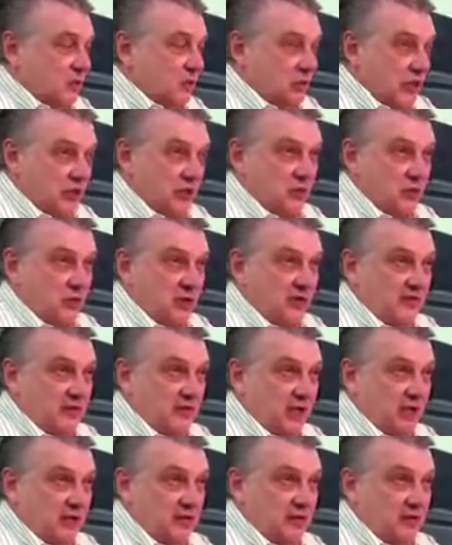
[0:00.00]
whether
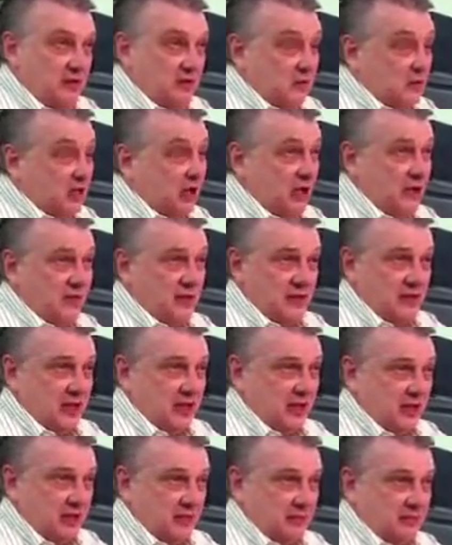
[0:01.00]
we've done it and we haven't
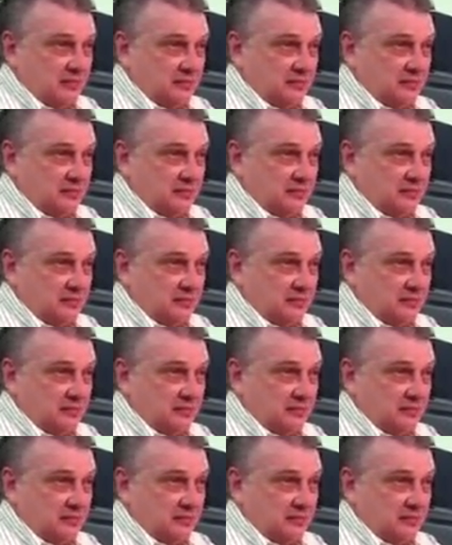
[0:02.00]
done it.